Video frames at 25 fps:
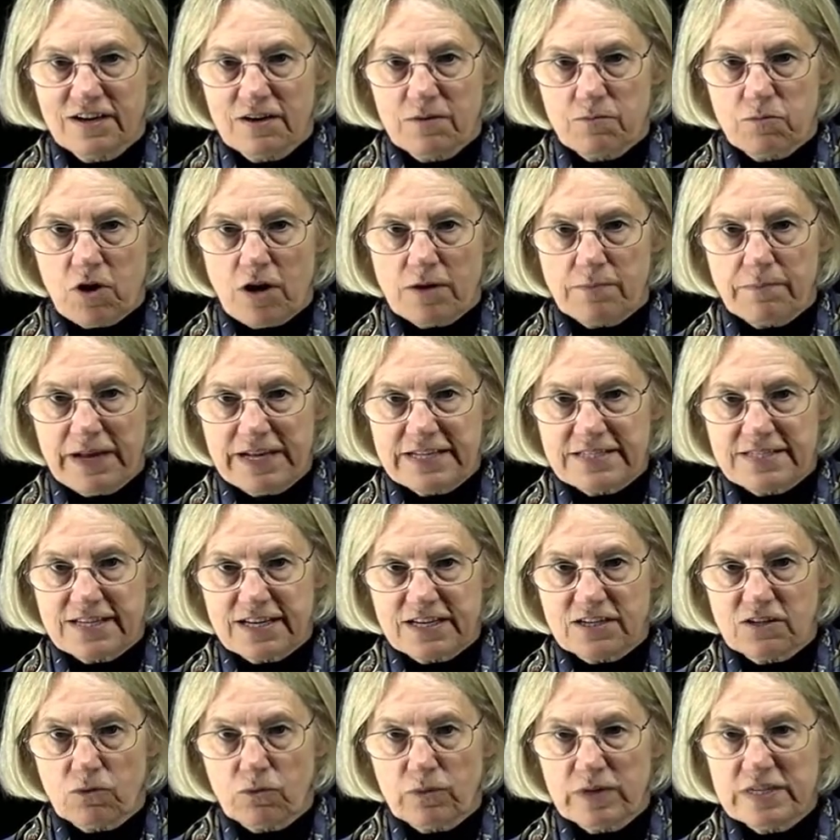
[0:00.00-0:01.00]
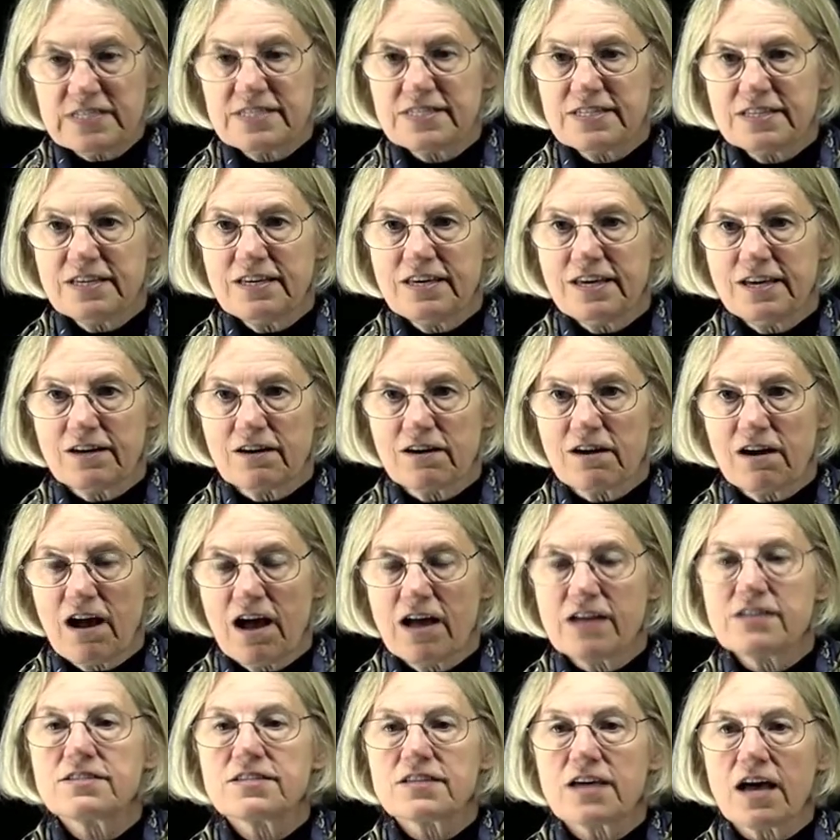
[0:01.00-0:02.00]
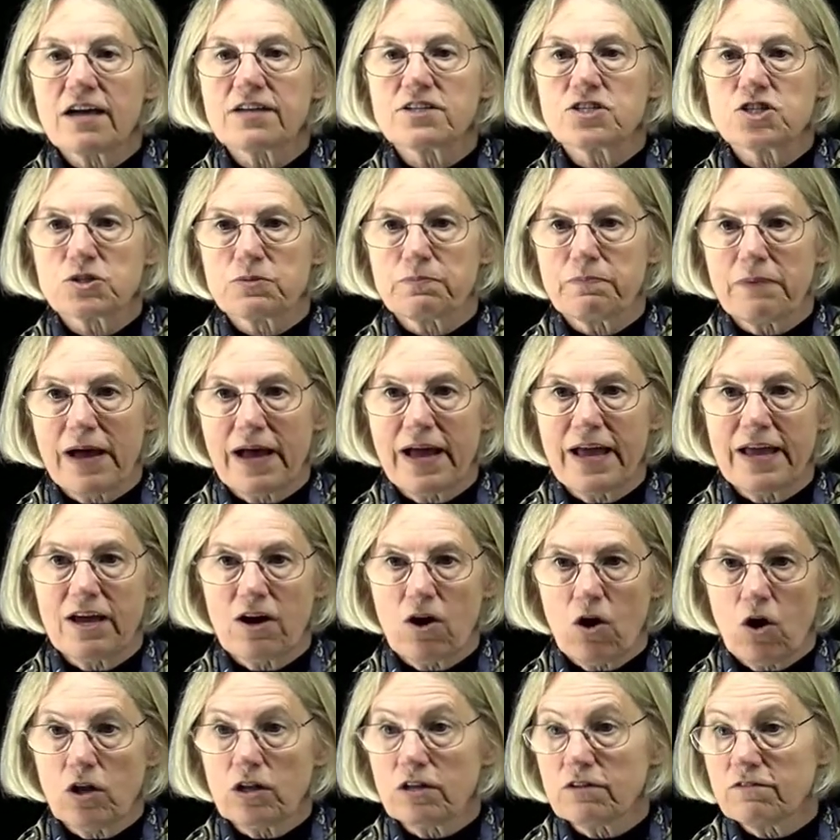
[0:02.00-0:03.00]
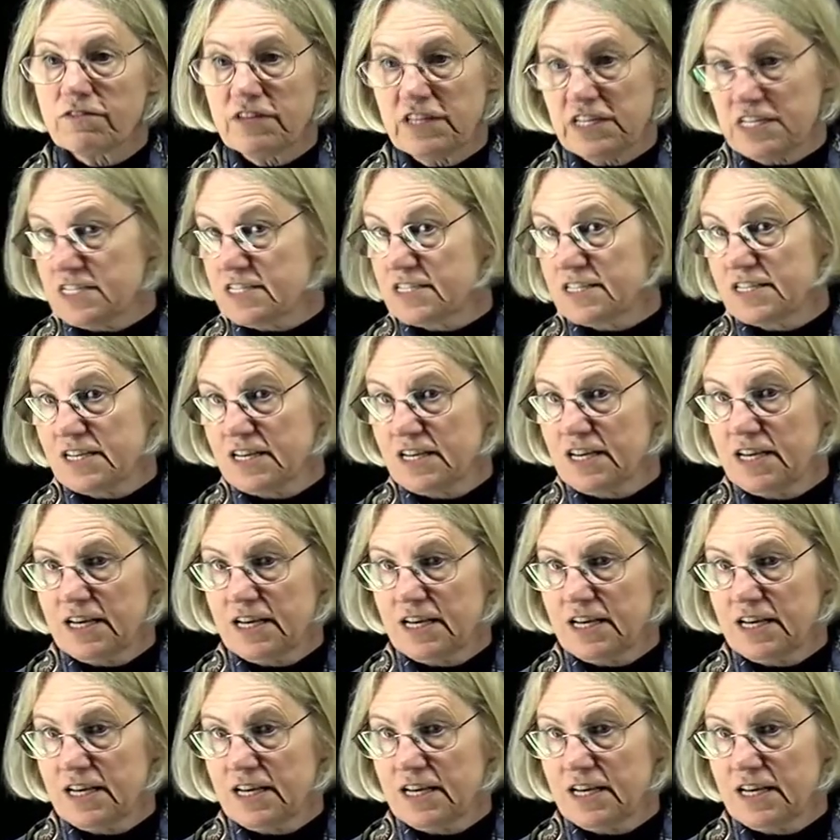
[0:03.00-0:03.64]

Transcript: broadband signal we see here, untouched by all of these